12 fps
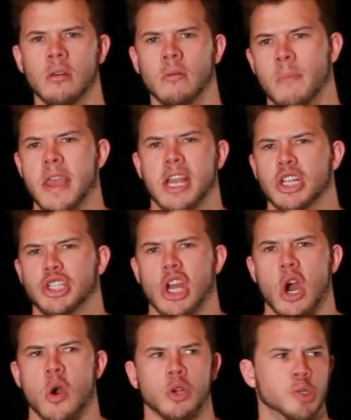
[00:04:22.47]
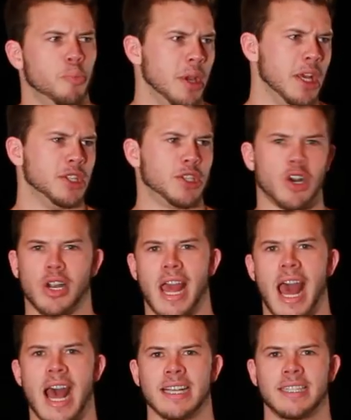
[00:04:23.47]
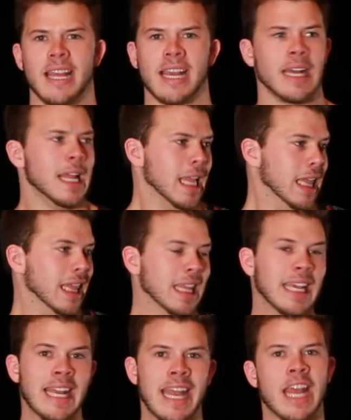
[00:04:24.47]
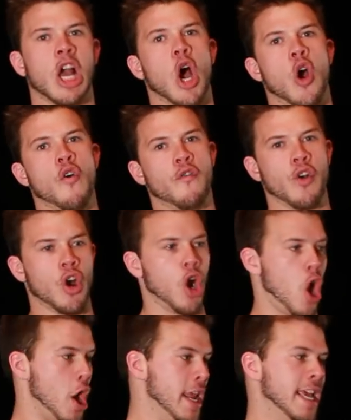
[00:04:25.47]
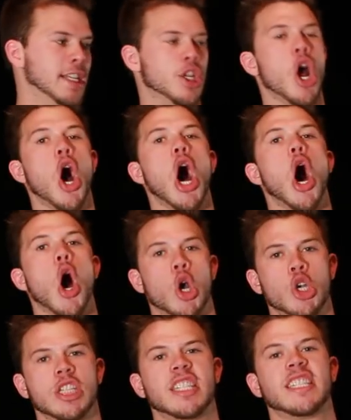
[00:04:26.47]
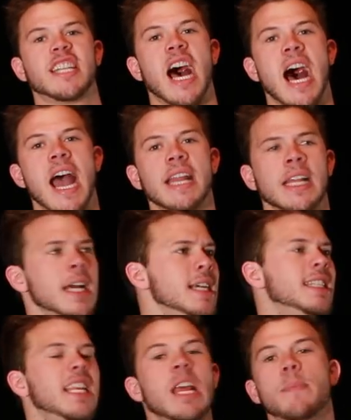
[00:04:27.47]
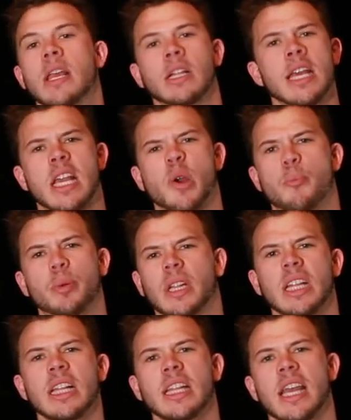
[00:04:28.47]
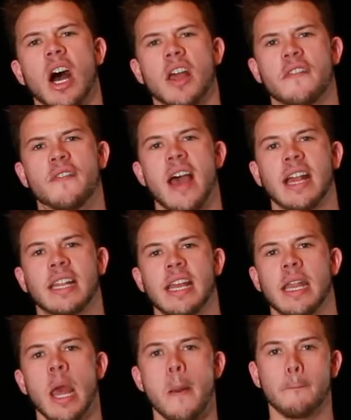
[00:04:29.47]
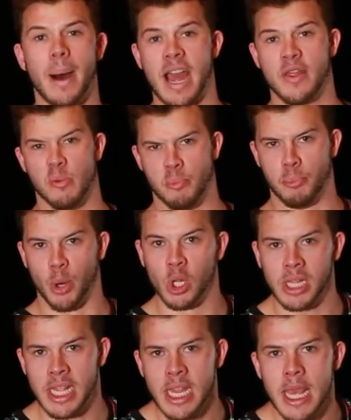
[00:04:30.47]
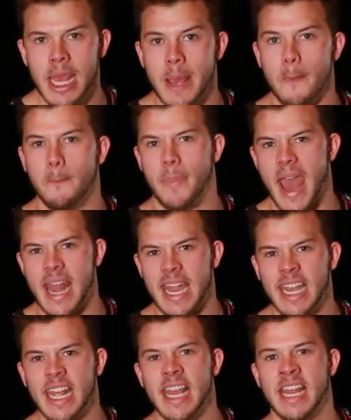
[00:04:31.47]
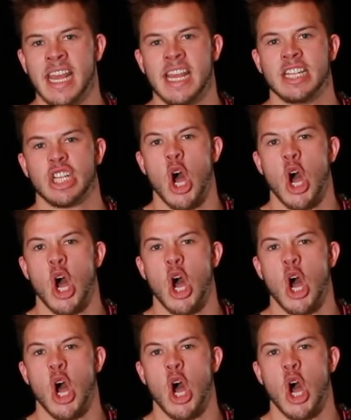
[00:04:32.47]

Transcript: making jokes, being sarcastic, leaning over on his heart side, seemingly completely unaffected by the bullet embedded in his